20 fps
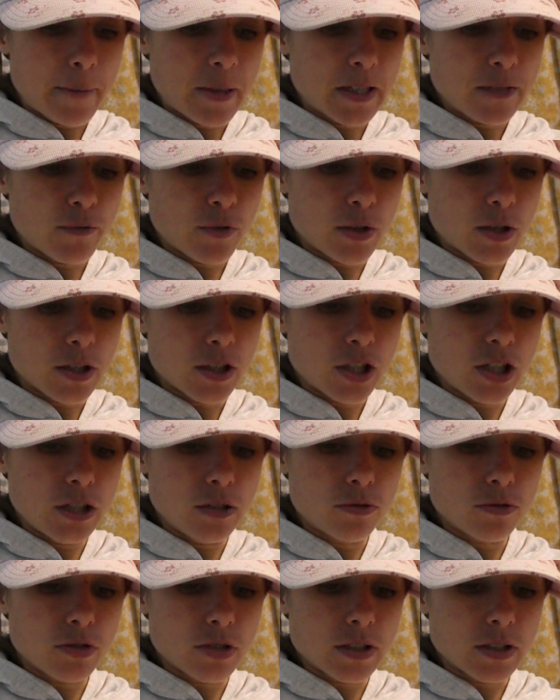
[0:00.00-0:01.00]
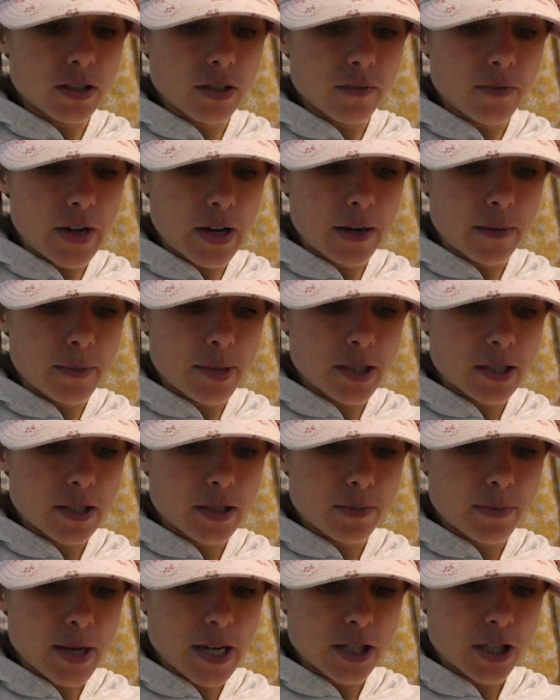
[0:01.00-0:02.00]
is from a children's development
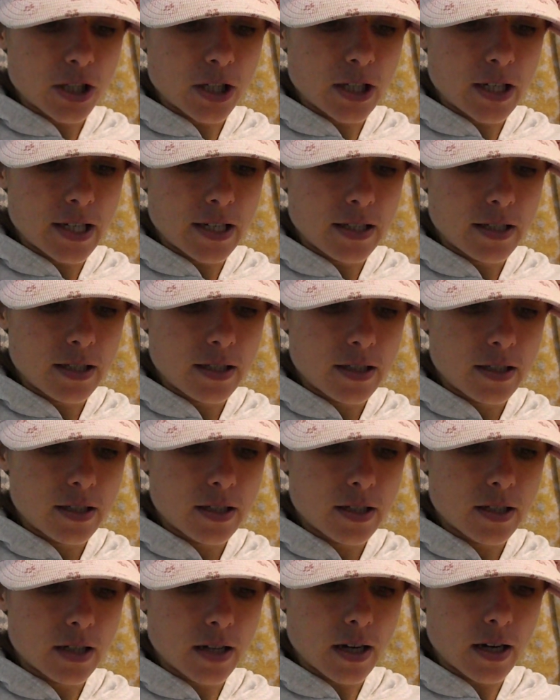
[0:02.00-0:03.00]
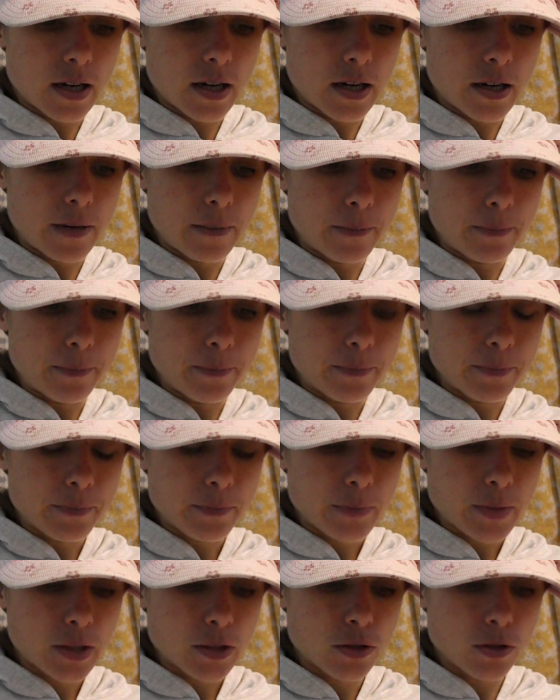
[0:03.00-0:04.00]
specialist,
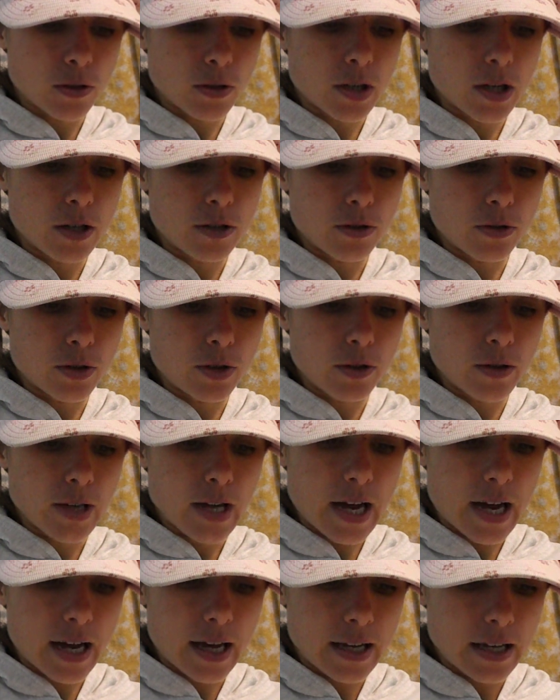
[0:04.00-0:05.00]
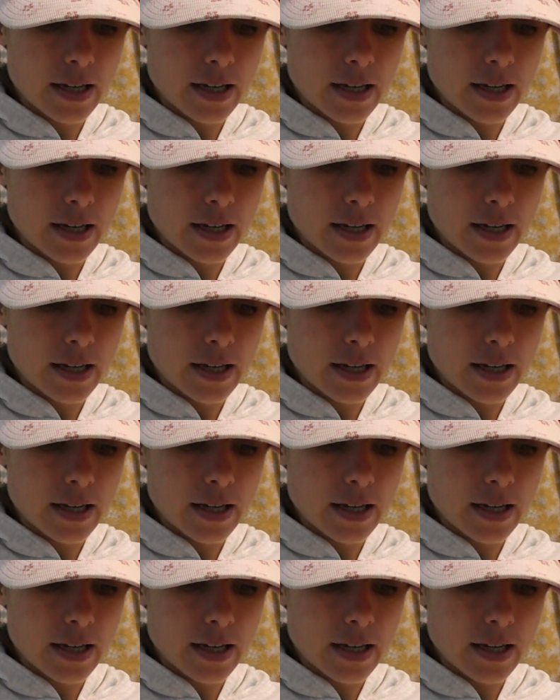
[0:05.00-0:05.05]
.co.uk.